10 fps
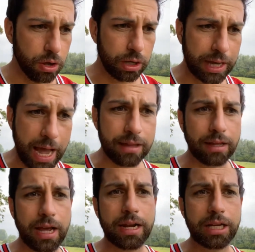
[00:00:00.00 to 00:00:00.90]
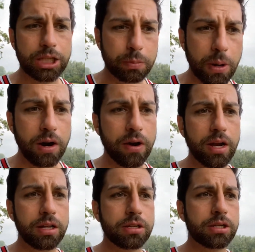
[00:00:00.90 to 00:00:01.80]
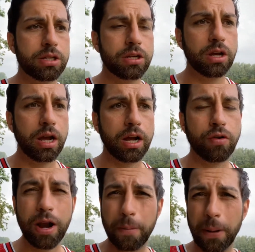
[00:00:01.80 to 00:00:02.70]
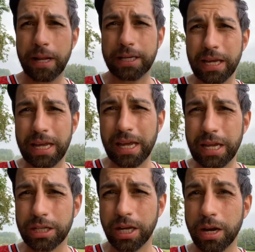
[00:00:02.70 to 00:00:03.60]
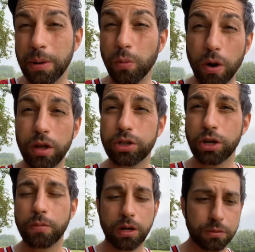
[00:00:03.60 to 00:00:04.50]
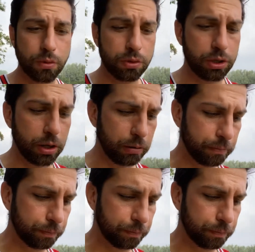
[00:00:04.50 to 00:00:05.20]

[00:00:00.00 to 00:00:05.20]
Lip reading: gather in experience, credibility, is going to be worth so much more to you.